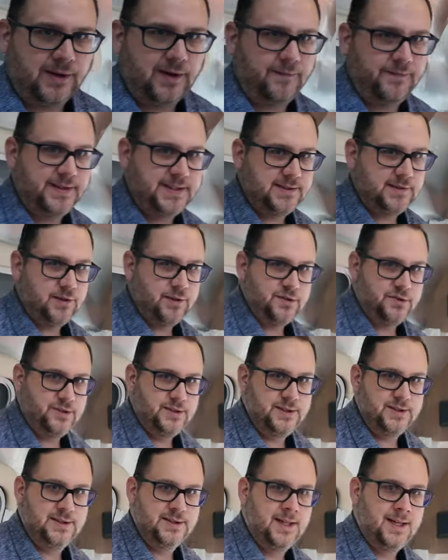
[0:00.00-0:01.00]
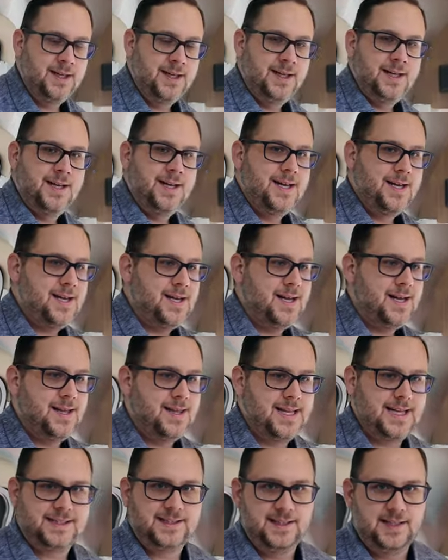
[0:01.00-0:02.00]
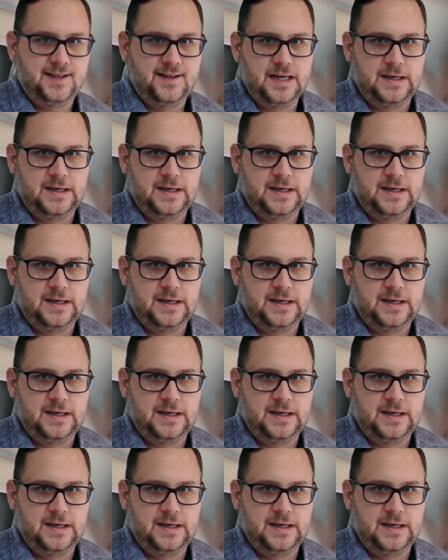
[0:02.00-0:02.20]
of these cushions. That's it.